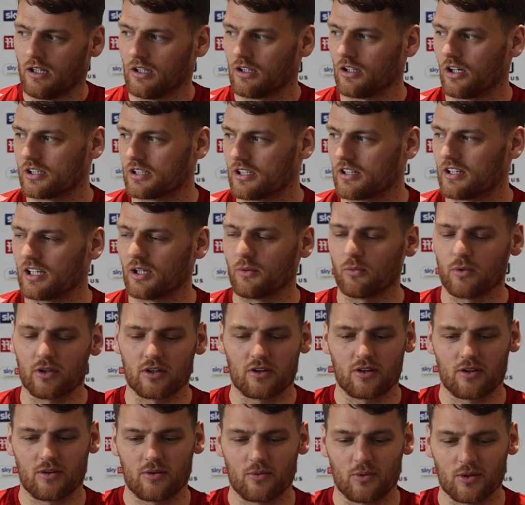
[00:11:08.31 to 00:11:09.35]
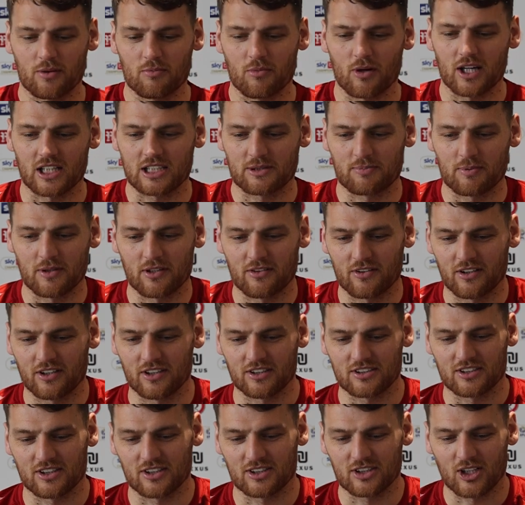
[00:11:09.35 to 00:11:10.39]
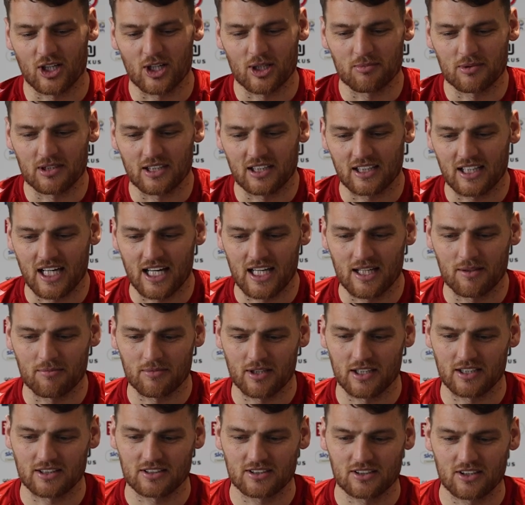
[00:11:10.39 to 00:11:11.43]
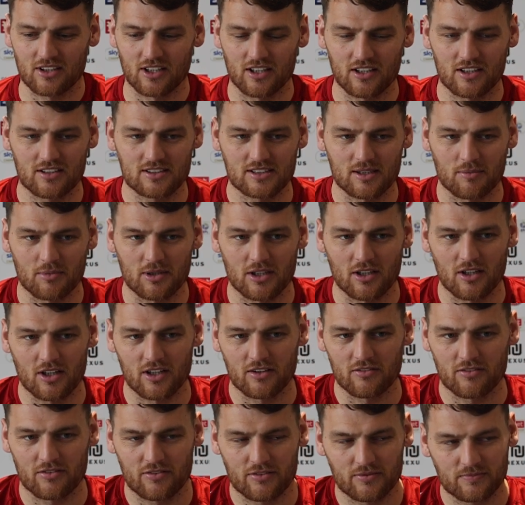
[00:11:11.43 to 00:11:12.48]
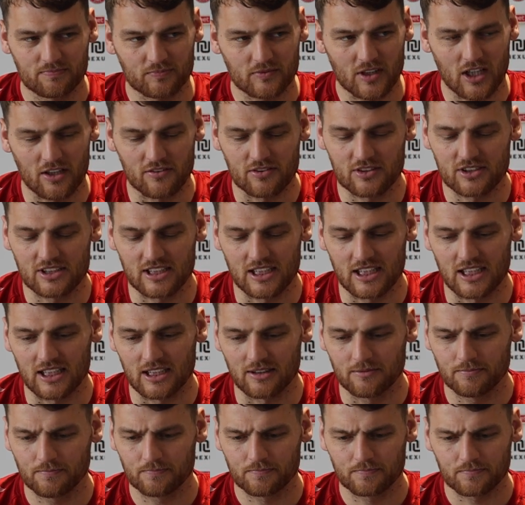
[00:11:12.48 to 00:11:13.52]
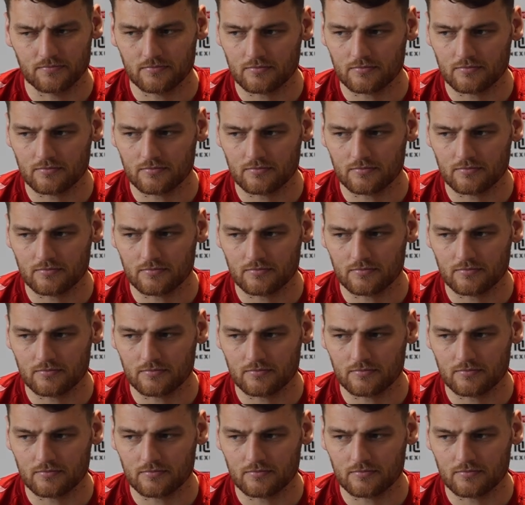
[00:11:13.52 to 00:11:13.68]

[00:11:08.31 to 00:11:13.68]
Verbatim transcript: like I think with, with my experience and time in the game, that's kind of something that I've I've seen